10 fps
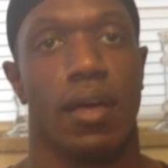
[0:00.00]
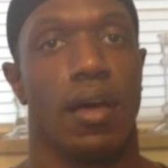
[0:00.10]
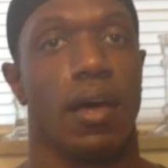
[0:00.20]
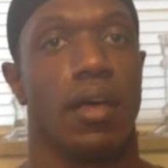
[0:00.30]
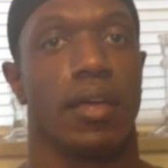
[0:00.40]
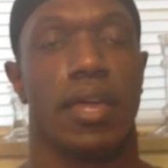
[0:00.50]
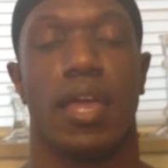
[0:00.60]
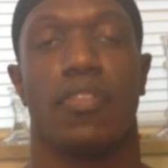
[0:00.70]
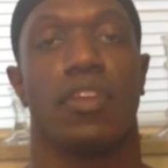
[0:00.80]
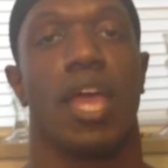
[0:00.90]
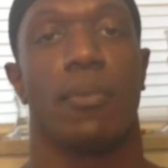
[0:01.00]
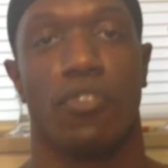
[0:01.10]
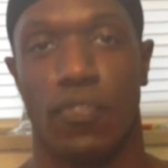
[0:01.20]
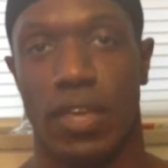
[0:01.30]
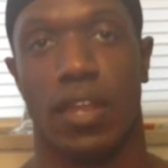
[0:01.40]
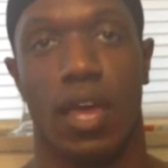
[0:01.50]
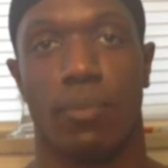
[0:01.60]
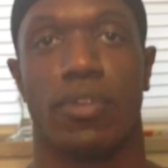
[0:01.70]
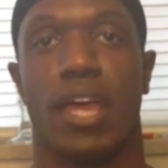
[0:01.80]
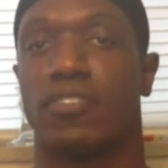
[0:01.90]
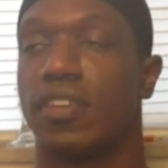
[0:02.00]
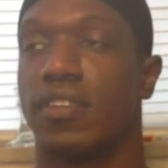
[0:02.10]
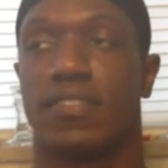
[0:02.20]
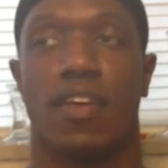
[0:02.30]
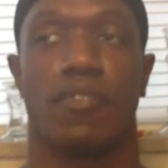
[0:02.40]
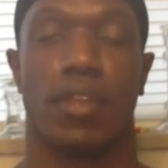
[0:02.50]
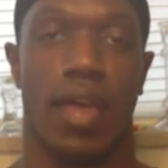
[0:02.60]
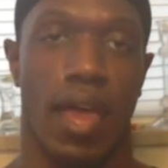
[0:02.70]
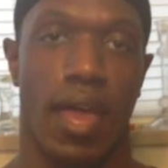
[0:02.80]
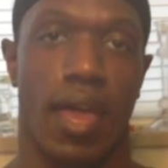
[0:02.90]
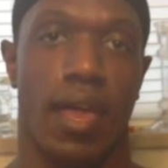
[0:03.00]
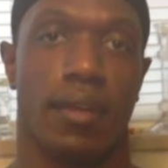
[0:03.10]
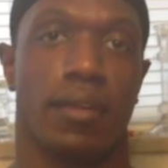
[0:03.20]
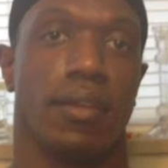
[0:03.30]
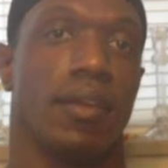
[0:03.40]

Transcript: Again, the name is the Phenom 1979.